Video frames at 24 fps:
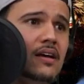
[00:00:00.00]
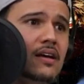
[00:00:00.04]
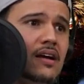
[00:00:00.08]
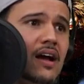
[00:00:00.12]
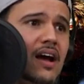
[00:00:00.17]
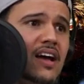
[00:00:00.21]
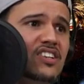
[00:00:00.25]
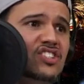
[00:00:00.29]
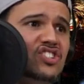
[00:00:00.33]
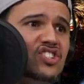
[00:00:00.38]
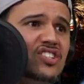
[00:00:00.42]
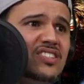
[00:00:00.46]

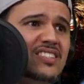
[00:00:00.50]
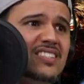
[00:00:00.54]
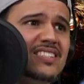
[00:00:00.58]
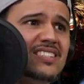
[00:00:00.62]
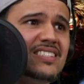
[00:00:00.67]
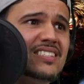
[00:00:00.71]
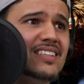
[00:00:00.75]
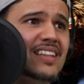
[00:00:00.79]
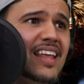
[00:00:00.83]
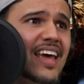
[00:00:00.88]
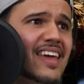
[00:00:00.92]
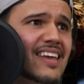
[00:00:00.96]
Guys, she's
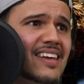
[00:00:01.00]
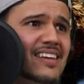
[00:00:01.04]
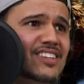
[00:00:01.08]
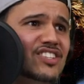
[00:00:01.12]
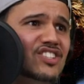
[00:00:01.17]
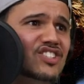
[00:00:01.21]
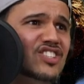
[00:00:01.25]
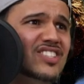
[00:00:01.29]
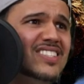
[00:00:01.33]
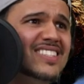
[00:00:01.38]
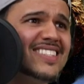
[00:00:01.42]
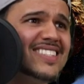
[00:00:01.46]

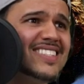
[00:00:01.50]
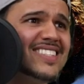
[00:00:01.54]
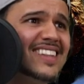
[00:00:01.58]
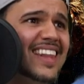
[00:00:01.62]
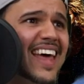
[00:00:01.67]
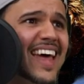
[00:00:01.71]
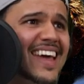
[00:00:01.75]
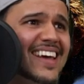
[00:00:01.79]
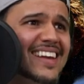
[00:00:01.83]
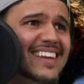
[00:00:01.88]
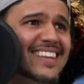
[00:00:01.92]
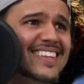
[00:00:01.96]

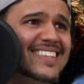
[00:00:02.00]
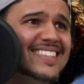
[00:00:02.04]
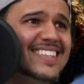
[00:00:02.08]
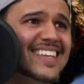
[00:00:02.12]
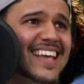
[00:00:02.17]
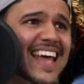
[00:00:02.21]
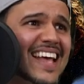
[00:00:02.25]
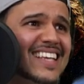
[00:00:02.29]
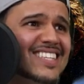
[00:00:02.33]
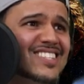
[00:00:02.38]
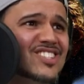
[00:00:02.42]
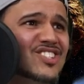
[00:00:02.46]
slain. This
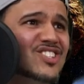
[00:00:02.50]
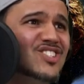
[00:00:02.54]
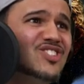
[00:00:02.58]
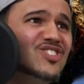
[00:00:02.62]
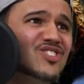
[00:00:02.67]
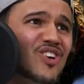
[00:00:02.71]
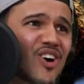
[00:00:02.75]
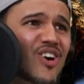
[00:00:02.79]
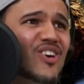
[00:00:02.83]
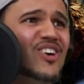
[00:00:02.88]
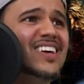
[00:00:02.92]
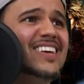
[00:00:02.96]
thing hasn't
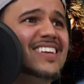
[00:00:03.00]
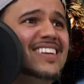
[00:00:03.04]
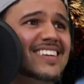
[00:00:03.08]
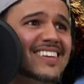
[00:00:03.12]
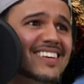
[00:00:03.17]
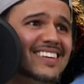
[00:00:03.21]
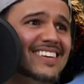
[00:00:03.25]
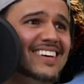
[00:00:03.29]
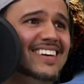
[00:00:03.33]
started.